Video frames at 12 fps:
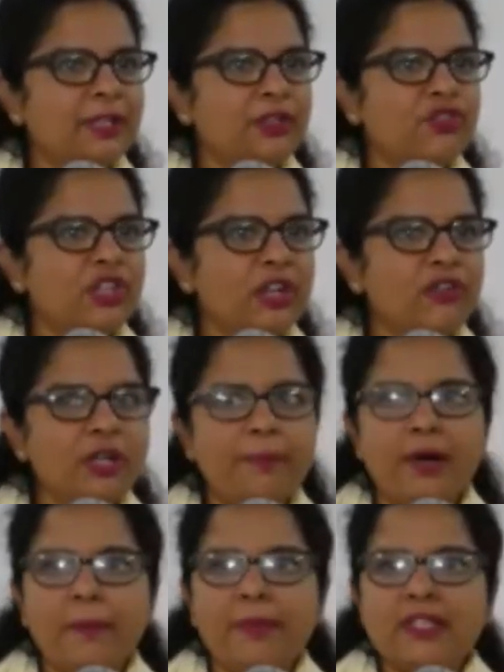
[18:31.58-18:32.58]
General
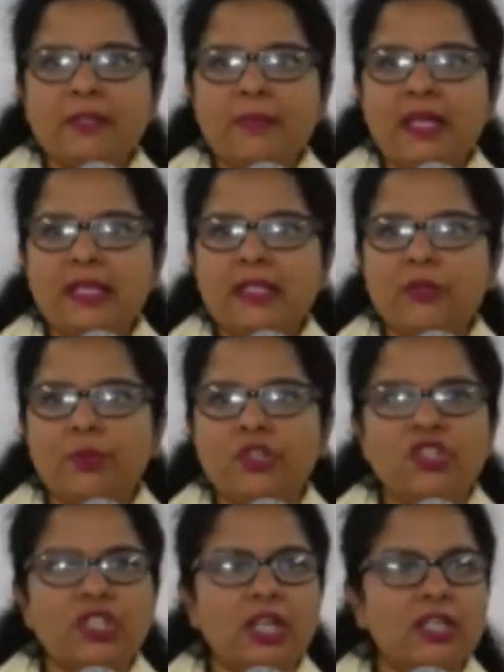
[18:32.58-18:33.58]
purpose means
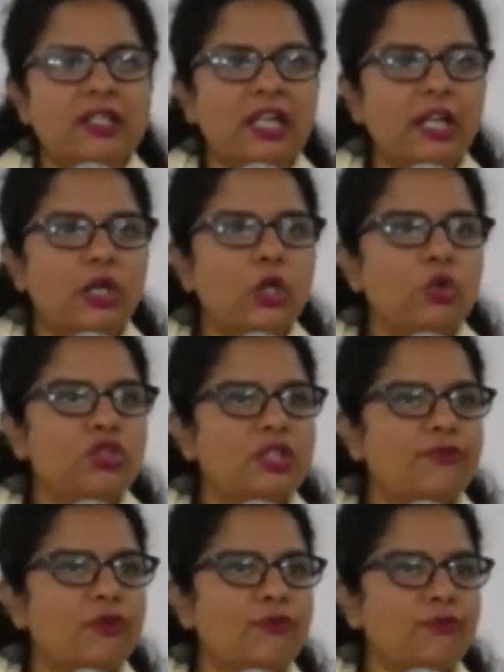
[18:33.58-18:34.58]
which is
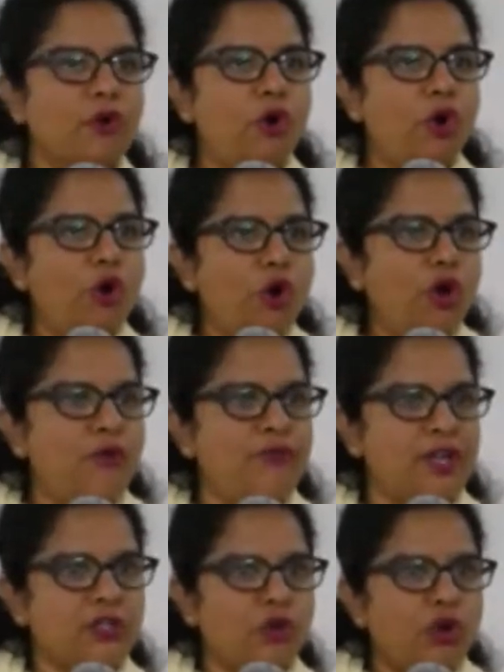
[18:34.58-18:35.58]
inclusive of all of
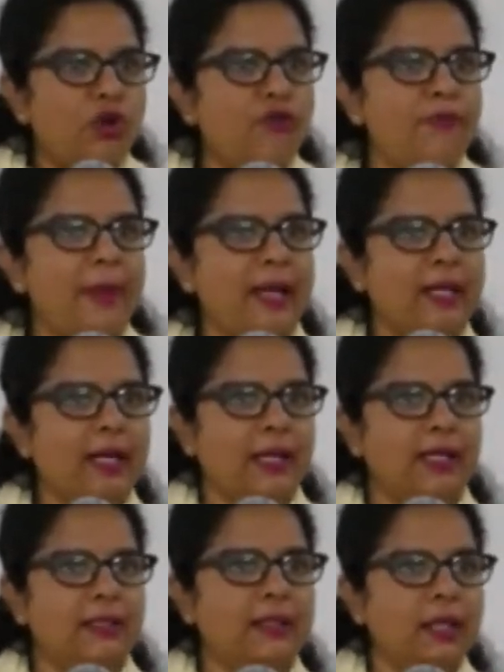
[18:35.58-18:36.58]
us, all of
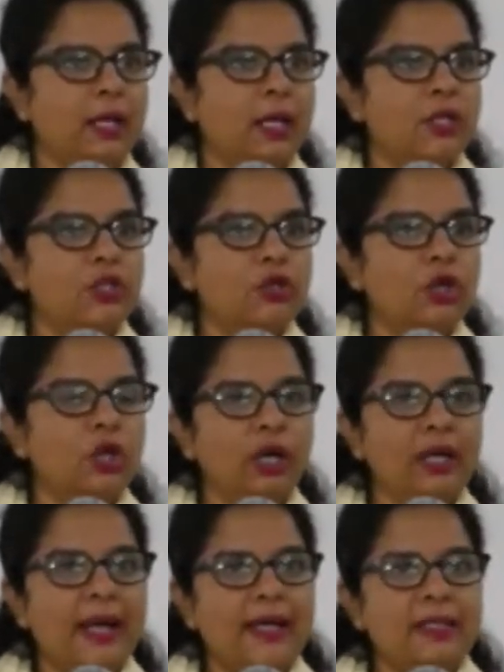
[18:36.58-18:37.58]
mankind. So
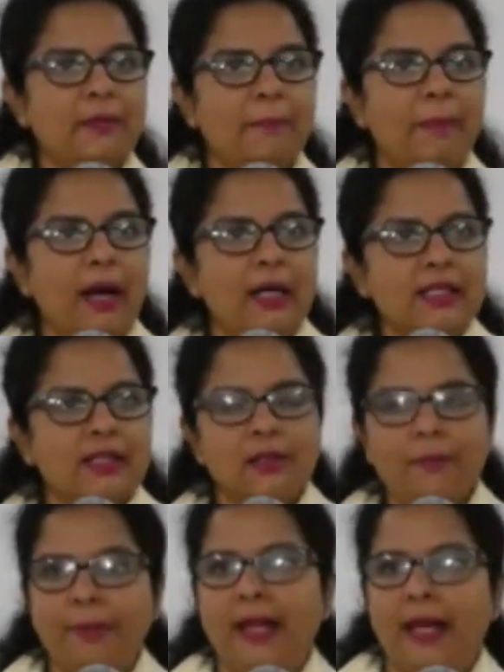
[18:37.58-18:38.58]
God has a master
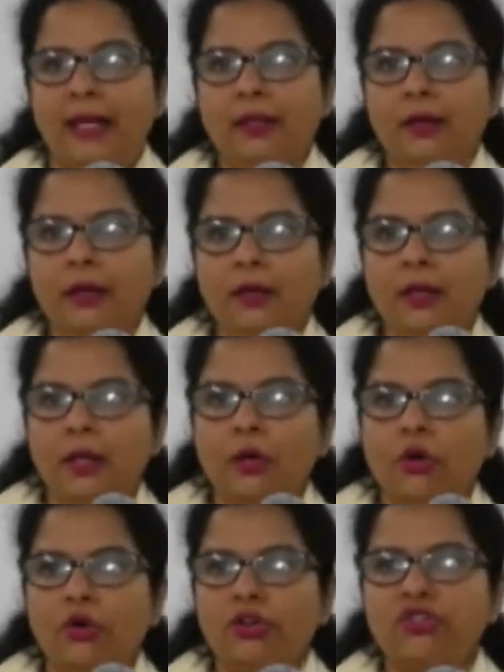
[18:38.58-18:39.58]
plan
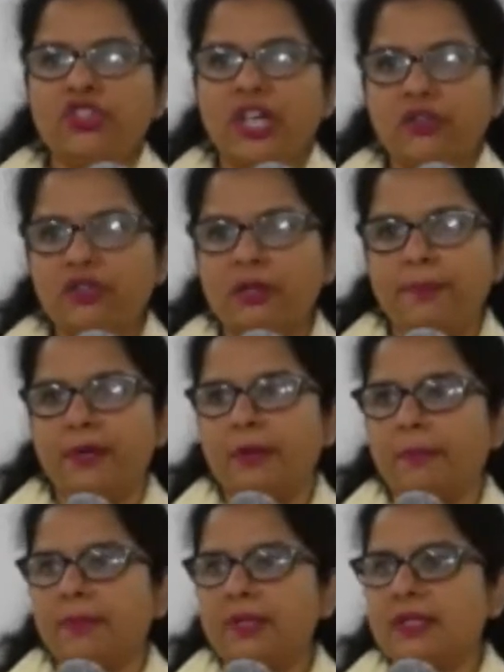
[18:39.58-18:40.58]
or a general
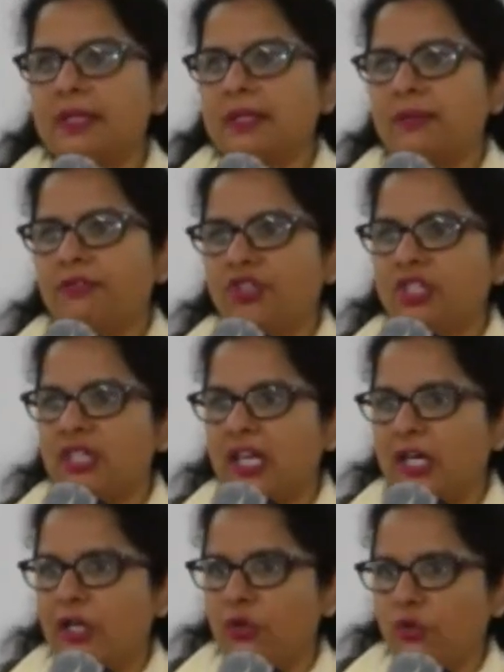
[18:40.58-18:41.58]
purpose, which is
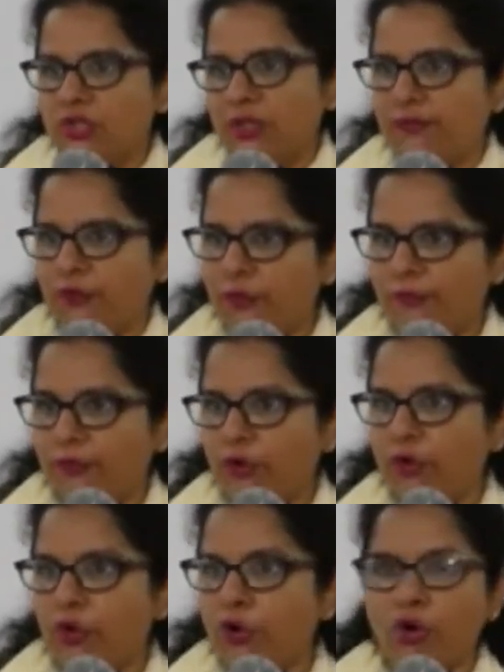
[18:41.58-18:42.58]
inclusive for, for
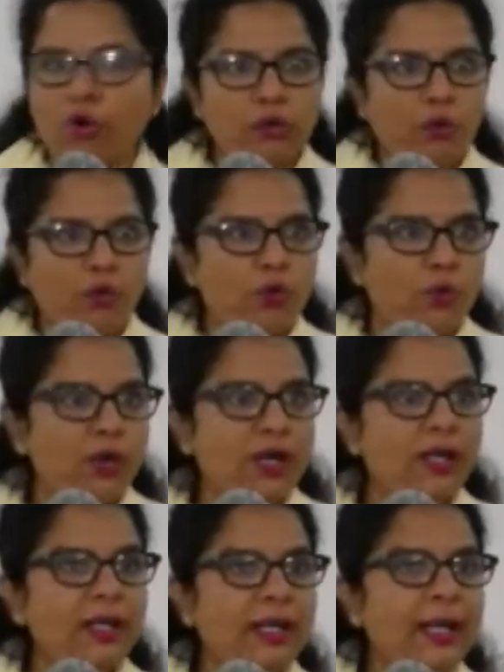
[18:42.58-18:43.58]
all the whole
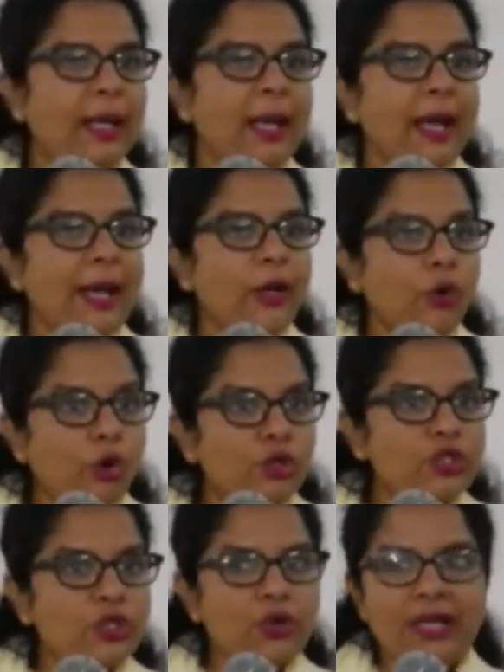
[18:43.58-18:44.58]
world. And
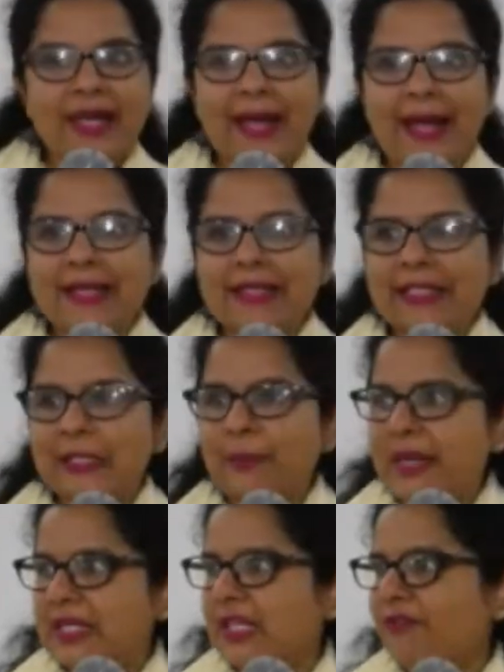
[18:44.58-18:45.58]
also he has a
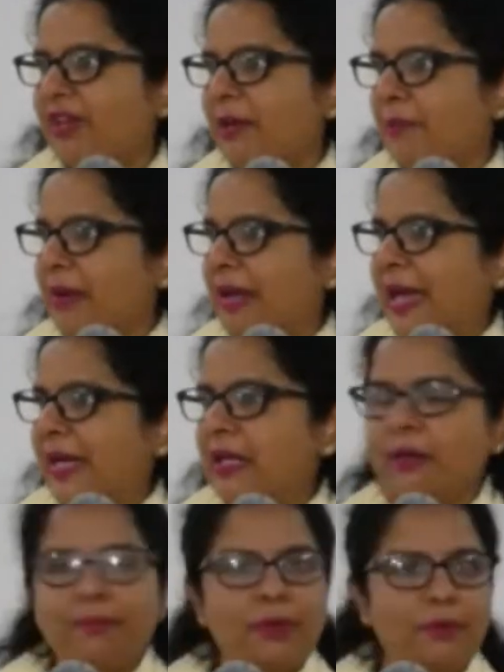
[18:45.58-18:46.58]
specific plan and
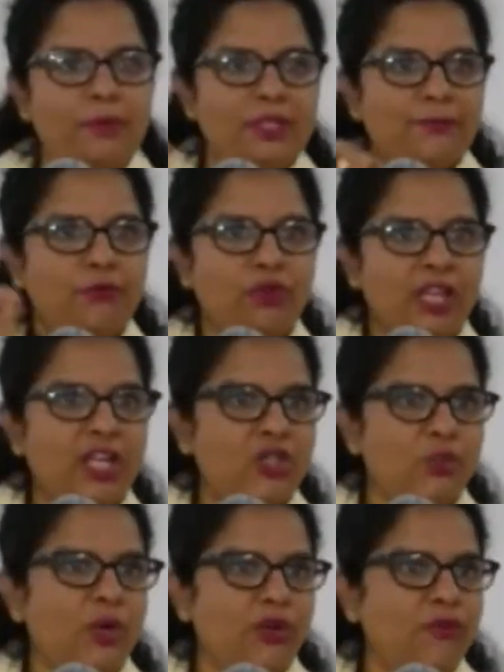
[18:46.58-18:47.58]
a purpose for
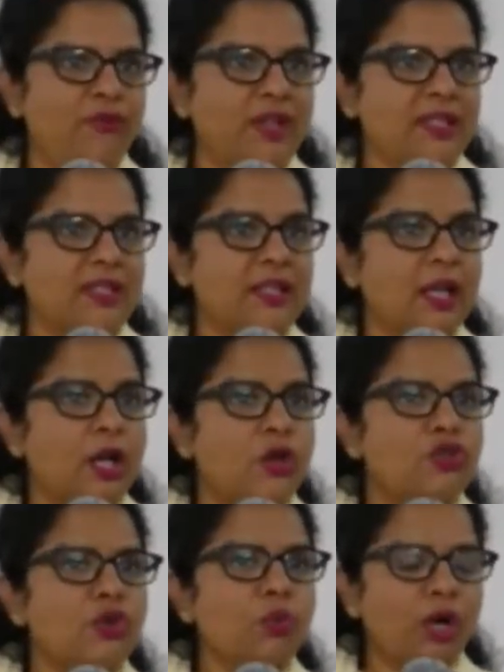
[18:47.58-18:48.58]
each one of us.
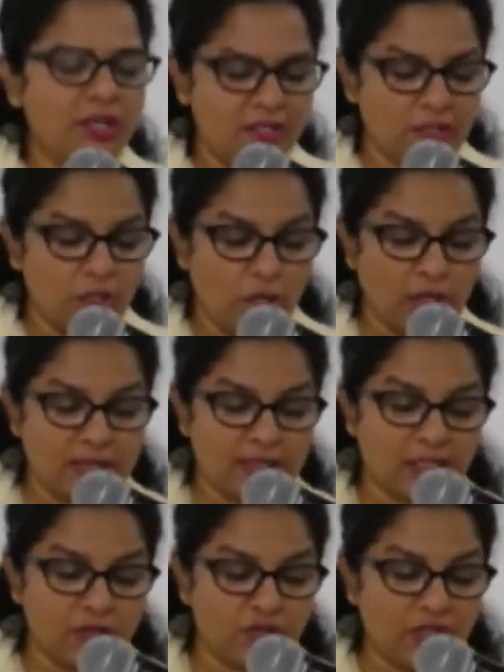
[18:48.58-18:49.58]
So what is God's
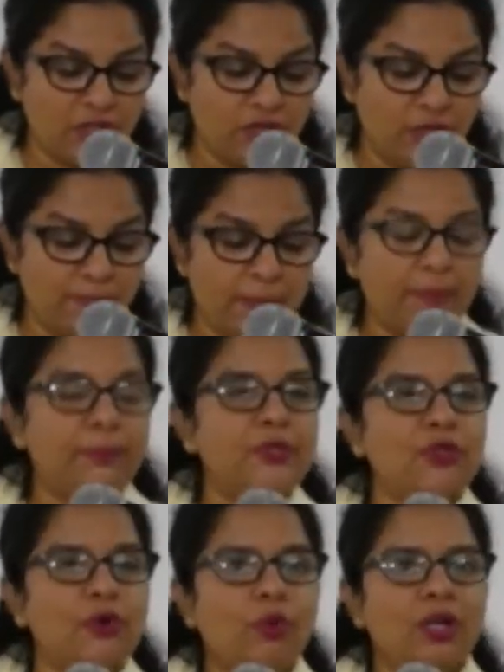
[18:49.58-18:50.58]
general purpose
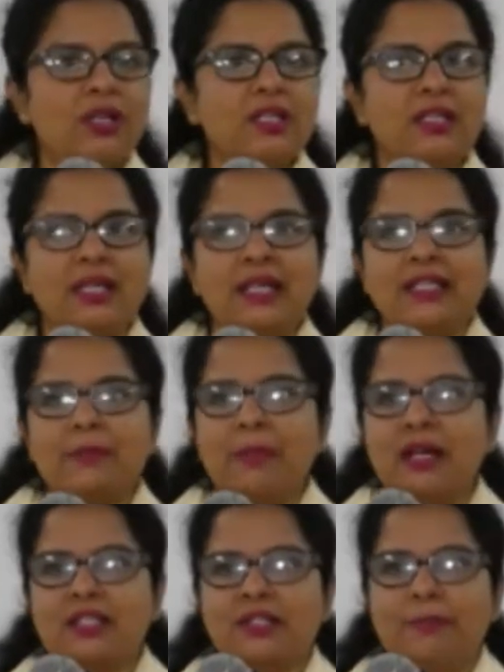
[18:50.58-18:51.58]
or what is his
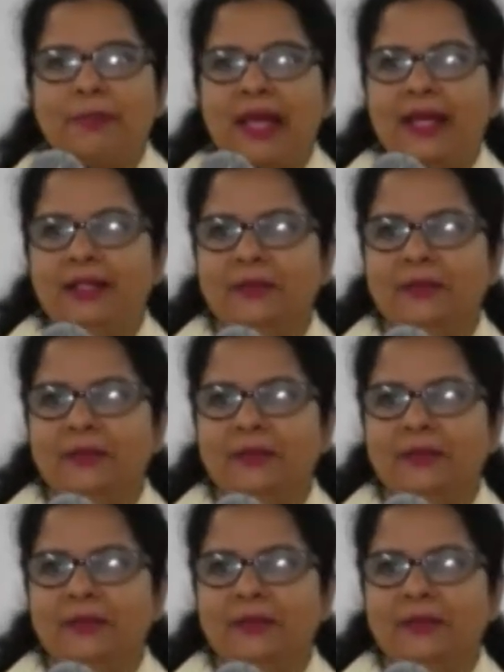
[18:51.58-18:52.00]
master plan?